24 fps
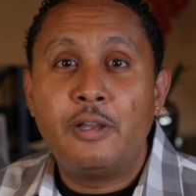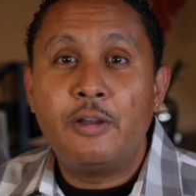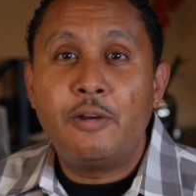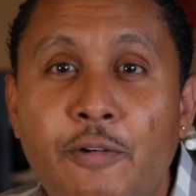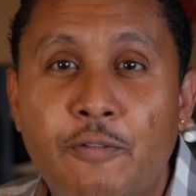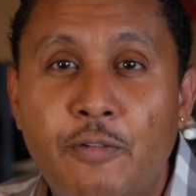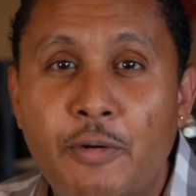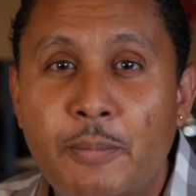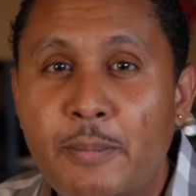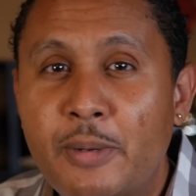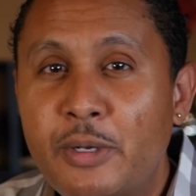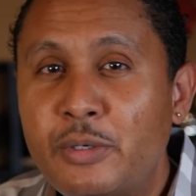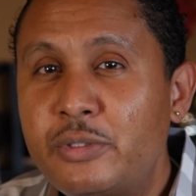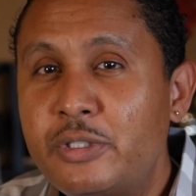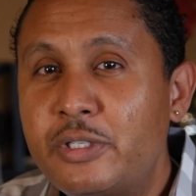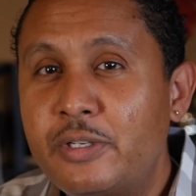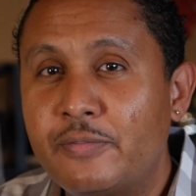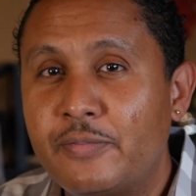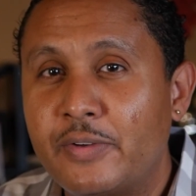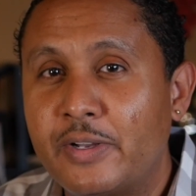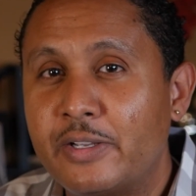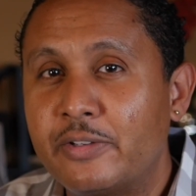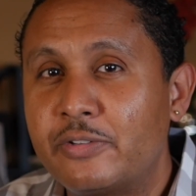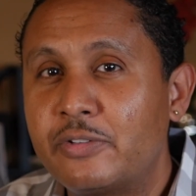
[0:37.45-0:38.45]
For most of
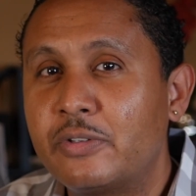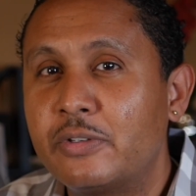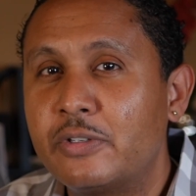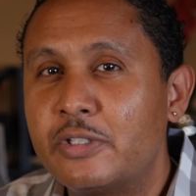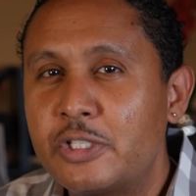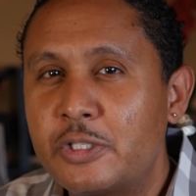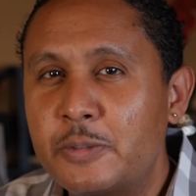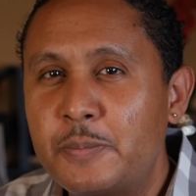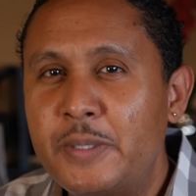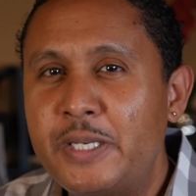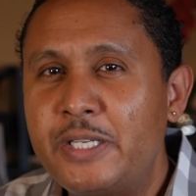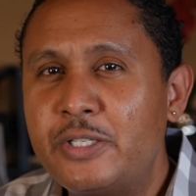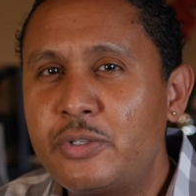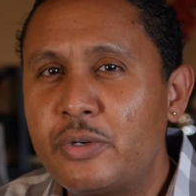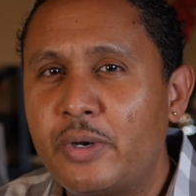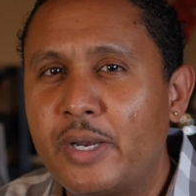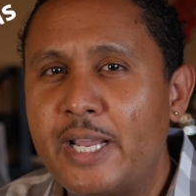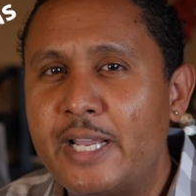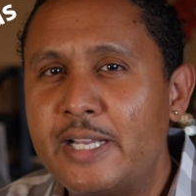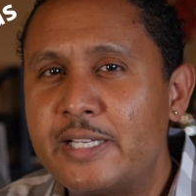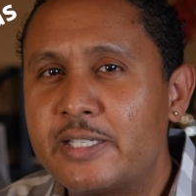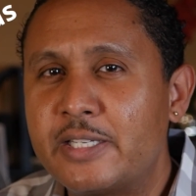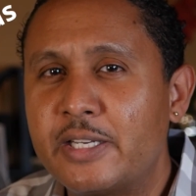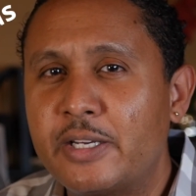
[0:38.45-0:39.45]
us, speeds are
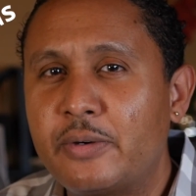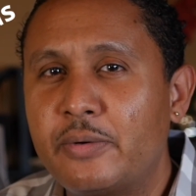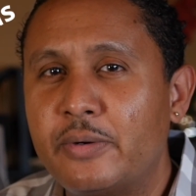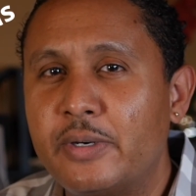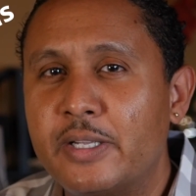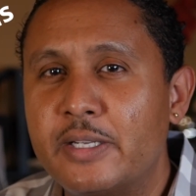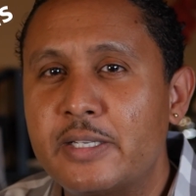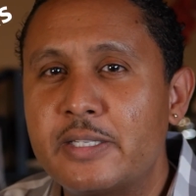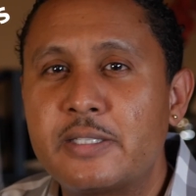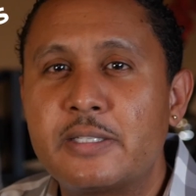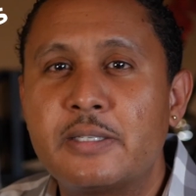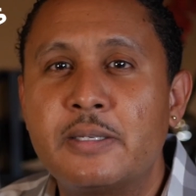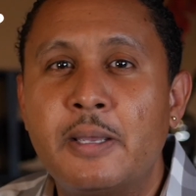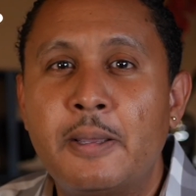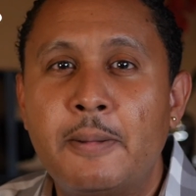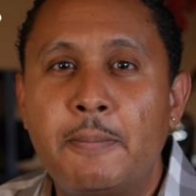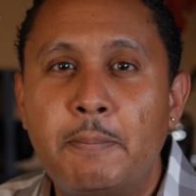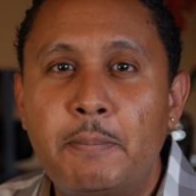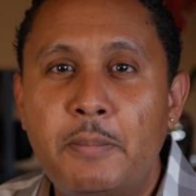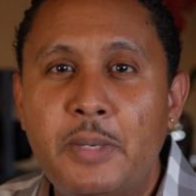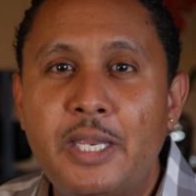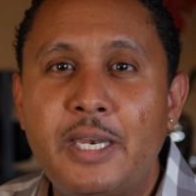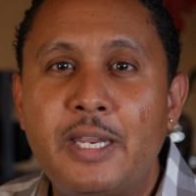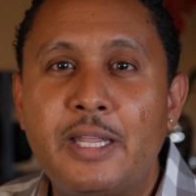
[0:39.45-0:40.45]
asynchronous,
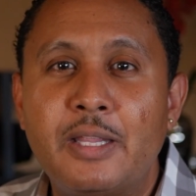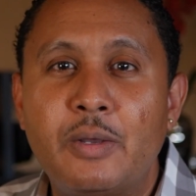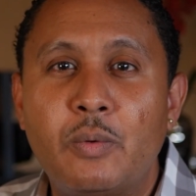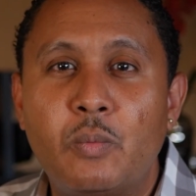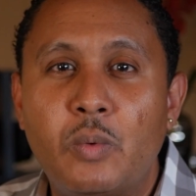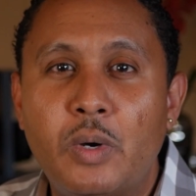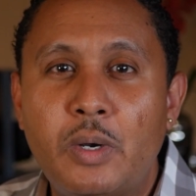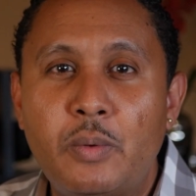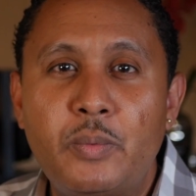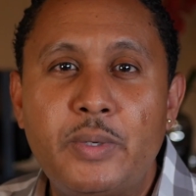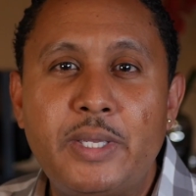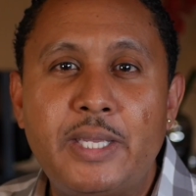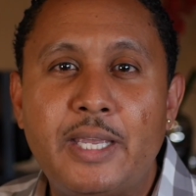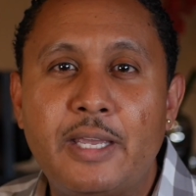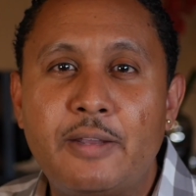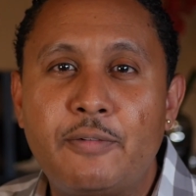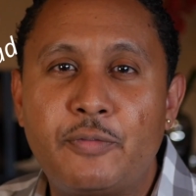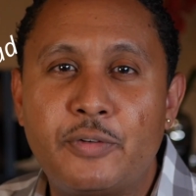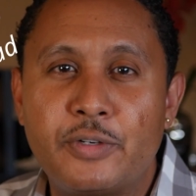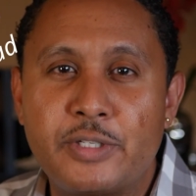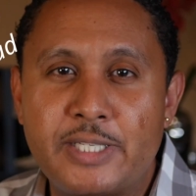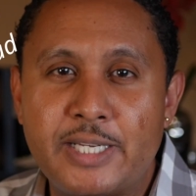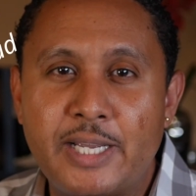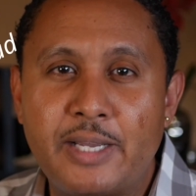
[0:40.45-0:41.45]
meaning that what we get
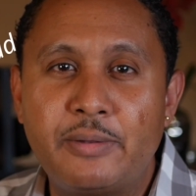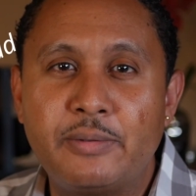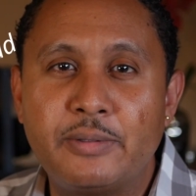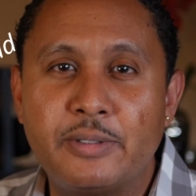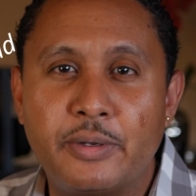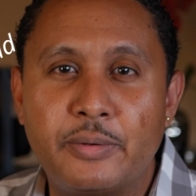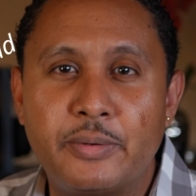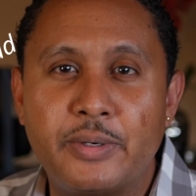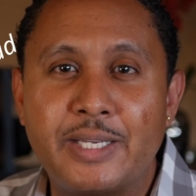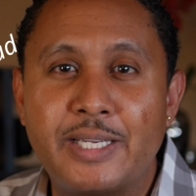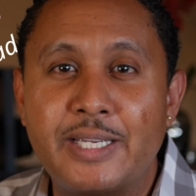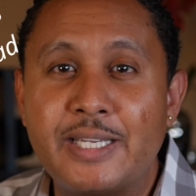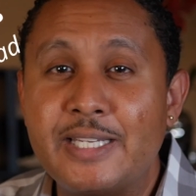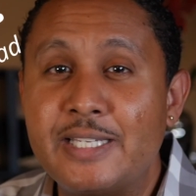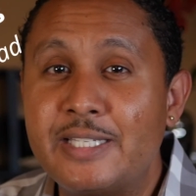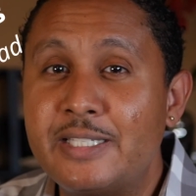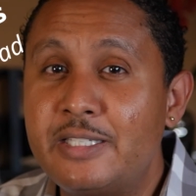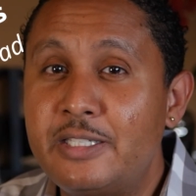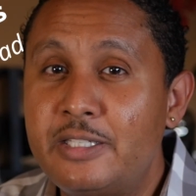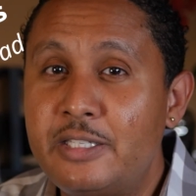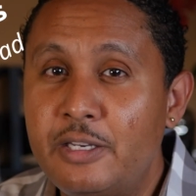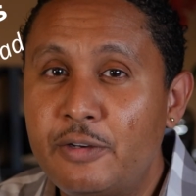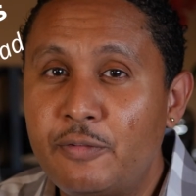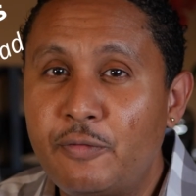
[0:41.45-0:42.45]
for downloading is
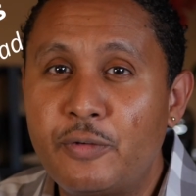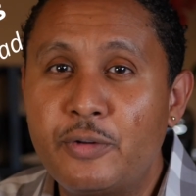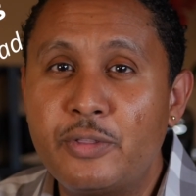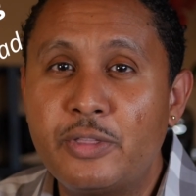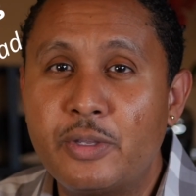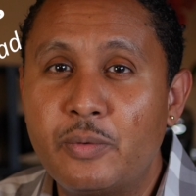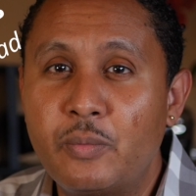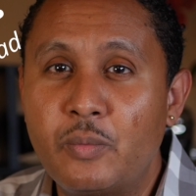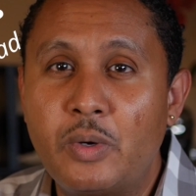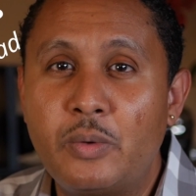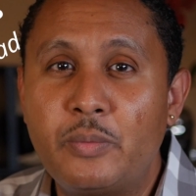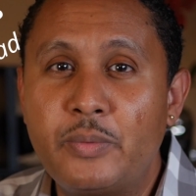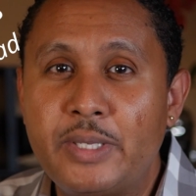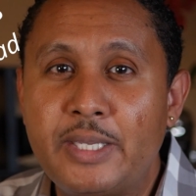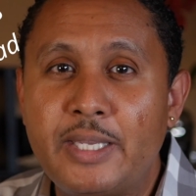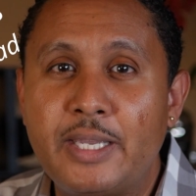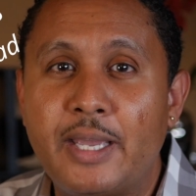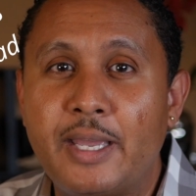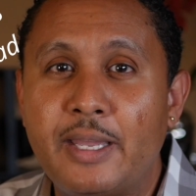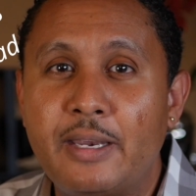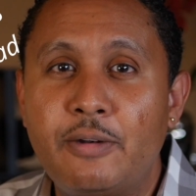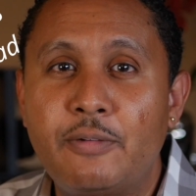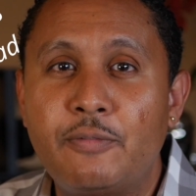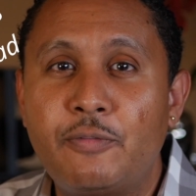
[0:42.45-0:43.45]
different than what we
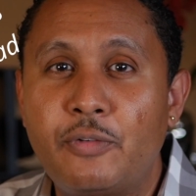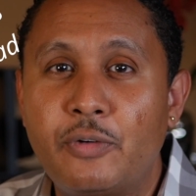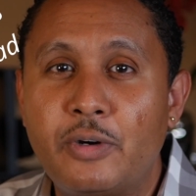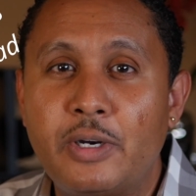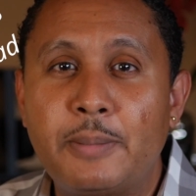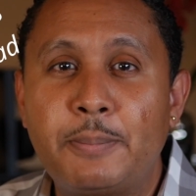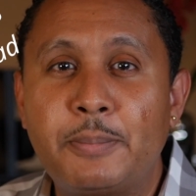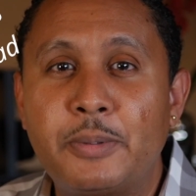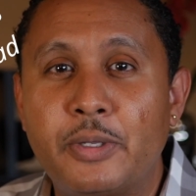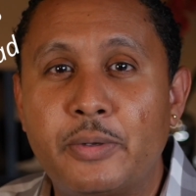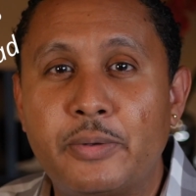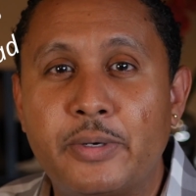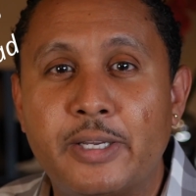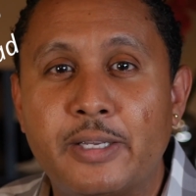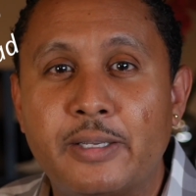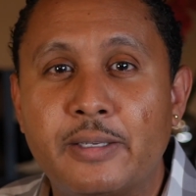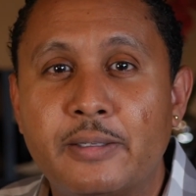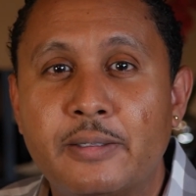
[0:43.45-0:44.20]
get for uploading.